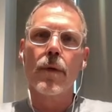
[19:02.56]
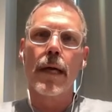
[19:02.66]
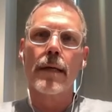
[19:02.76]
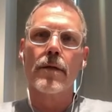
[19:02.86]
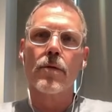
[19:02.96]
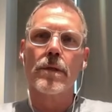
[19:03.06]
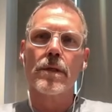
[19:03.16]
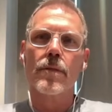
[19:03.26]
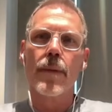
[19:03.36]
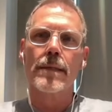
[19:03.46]
what I do, which
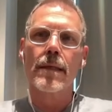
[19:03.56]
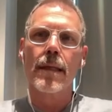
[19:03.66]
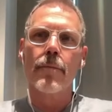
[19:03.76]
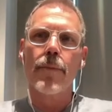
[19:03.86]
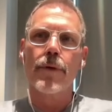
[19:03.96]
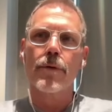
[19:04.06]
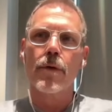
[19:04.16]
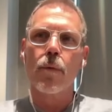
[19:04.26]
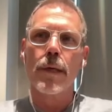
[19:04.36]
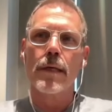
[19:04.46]
is basically build a
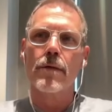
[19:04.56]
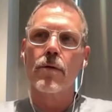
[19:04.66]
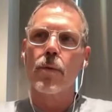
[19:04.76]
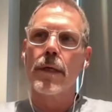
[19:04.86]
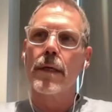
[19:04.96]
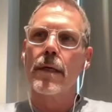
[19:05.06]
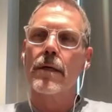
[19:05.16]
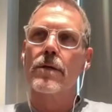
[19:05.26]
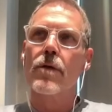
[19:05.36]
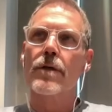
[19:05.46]
week to week a
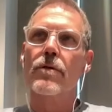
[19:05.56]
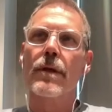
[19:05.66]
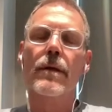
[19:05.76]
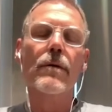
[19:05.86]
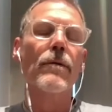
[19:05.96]
structure that